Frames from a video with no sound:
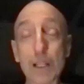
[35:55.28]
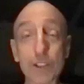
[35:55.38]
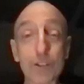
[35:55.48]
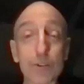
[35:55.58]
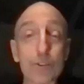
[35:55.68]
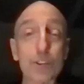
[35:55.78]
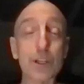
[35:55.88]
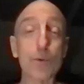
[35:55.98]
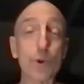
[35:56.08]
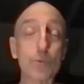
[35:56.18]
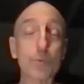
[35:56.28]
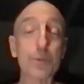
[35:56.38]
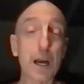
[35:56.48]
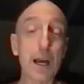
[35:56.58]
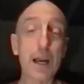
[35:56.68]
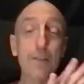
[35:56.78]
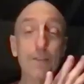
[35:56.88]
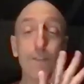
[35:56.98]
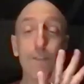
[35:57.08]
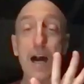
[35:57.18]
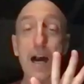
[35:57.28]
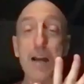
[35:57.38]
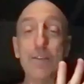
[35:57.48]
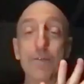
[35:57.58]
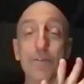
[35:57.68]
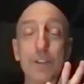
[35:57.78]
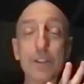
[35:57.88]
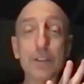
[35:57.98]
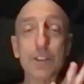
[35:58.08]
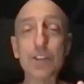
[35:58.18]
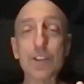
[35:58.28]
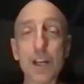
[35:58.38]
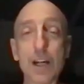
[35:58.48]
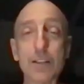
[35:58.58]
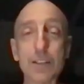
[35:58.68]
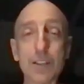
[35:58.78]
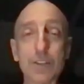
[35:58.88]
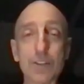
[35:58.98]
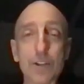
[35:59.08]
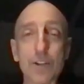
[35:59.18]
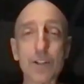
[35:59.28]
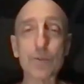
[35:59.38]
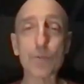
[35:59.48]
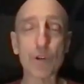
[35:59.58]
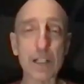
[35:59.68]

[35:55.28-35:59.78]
prosecutors that worked with me, I had 5 assistant United States attorneys